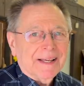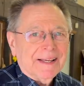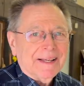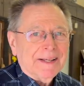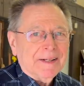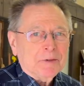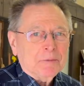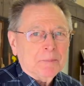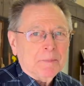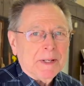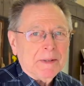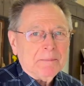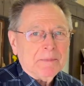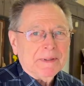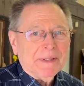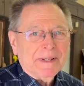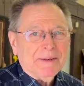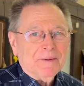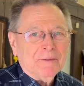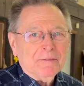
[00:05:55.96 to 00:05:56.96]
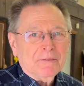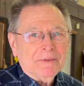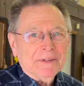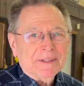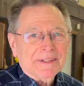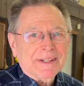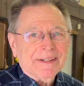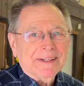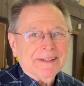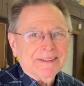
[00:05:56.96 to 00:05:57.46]
And maybe they don't fit
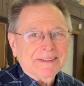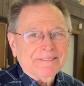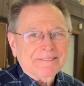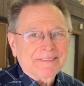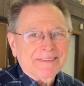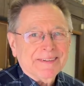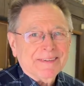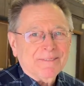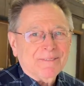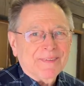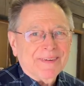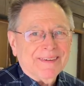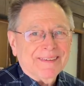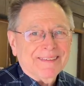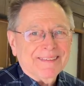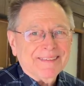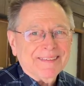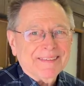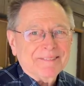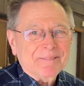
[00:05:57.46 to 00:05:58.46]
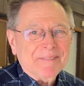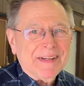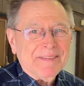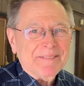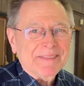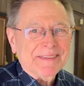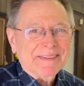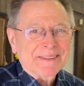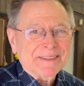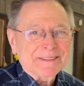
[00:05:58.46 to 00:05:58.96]
together very well, and
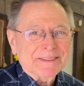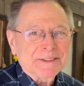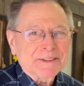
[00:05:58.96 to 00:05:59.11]
maybe they're yeah.